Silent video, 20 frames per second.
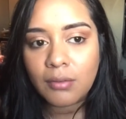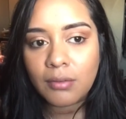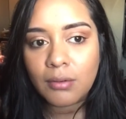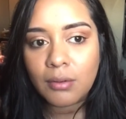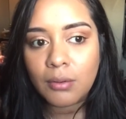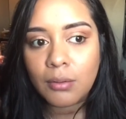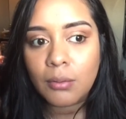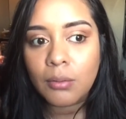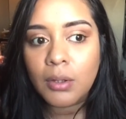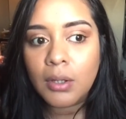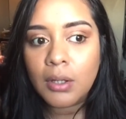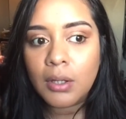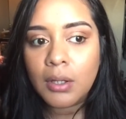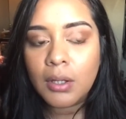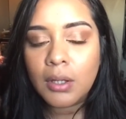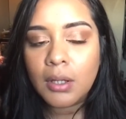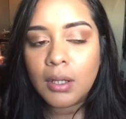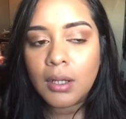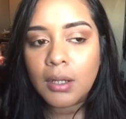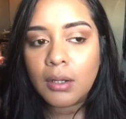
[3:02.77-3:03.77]
So,
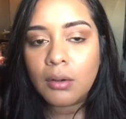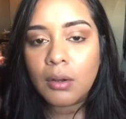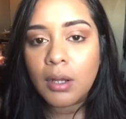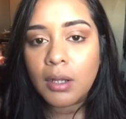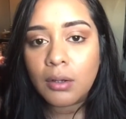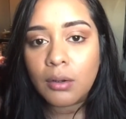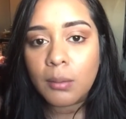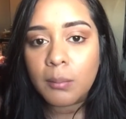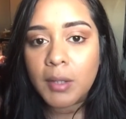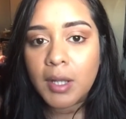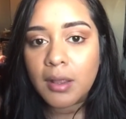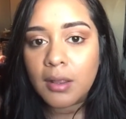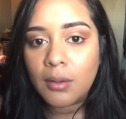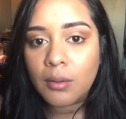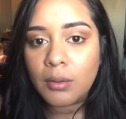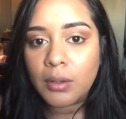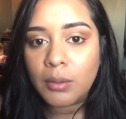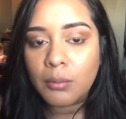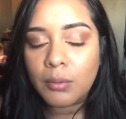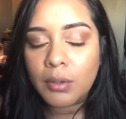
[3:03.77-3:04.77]
you know, I know I'm not the
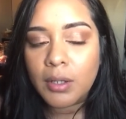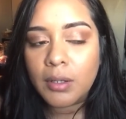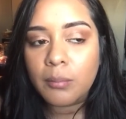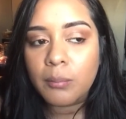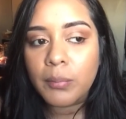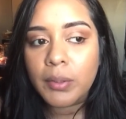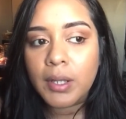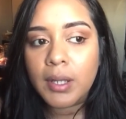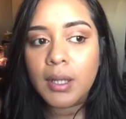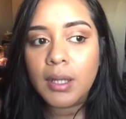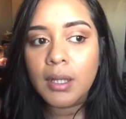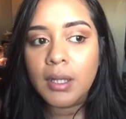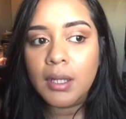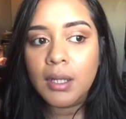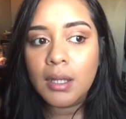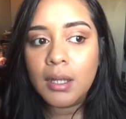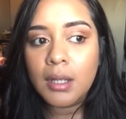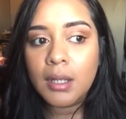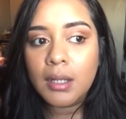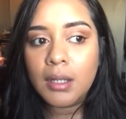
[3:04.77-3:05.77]
only one, but,
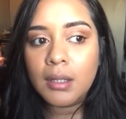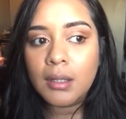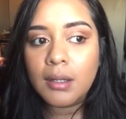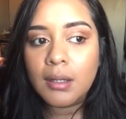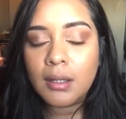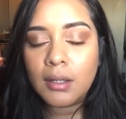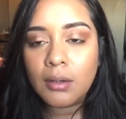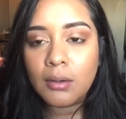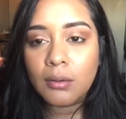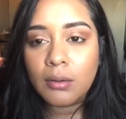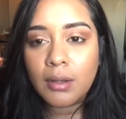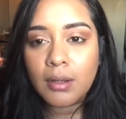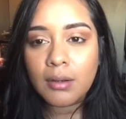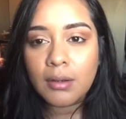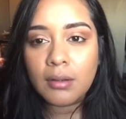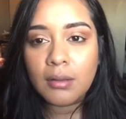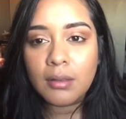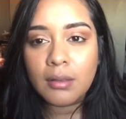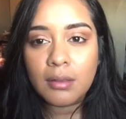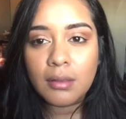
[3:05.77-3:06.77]
you know,
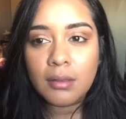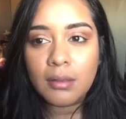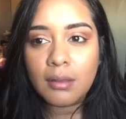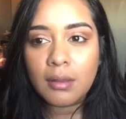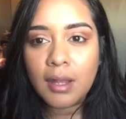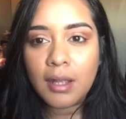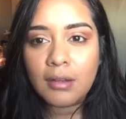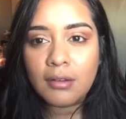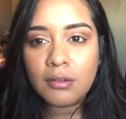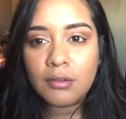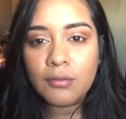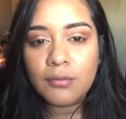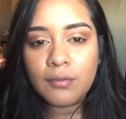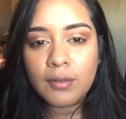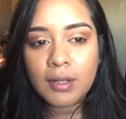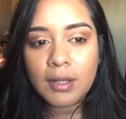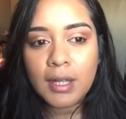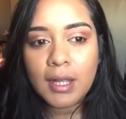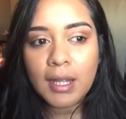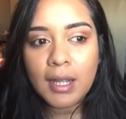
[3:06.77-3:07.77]
there, I do
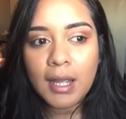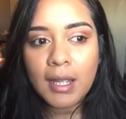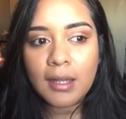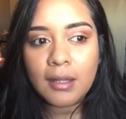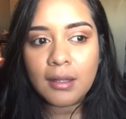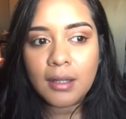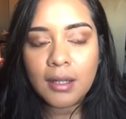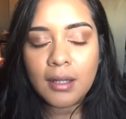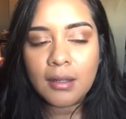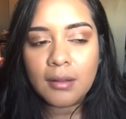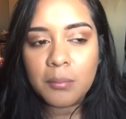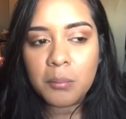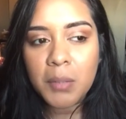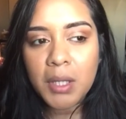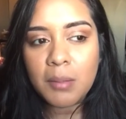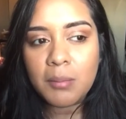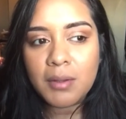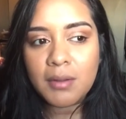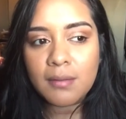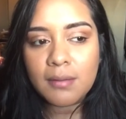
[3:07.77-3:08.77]
feel like I need
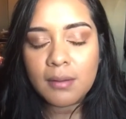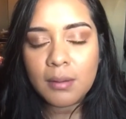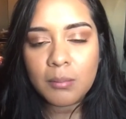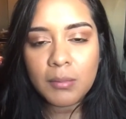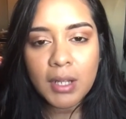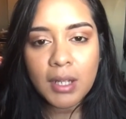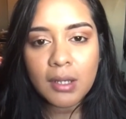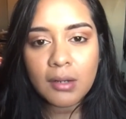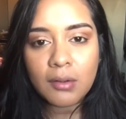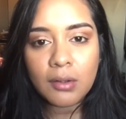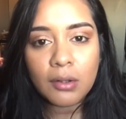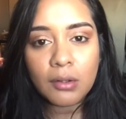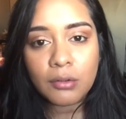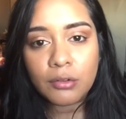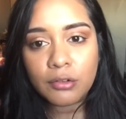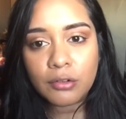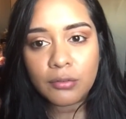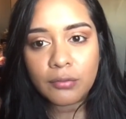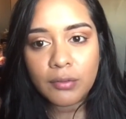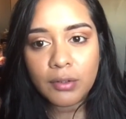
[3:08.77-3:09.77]
maybe some kind of
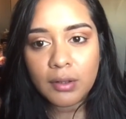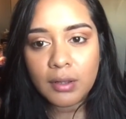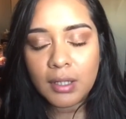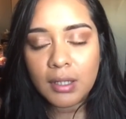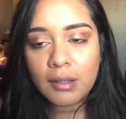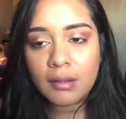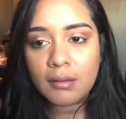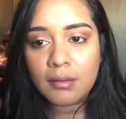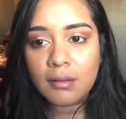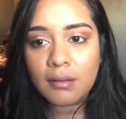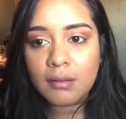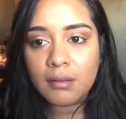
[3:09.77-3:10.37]
closure for things.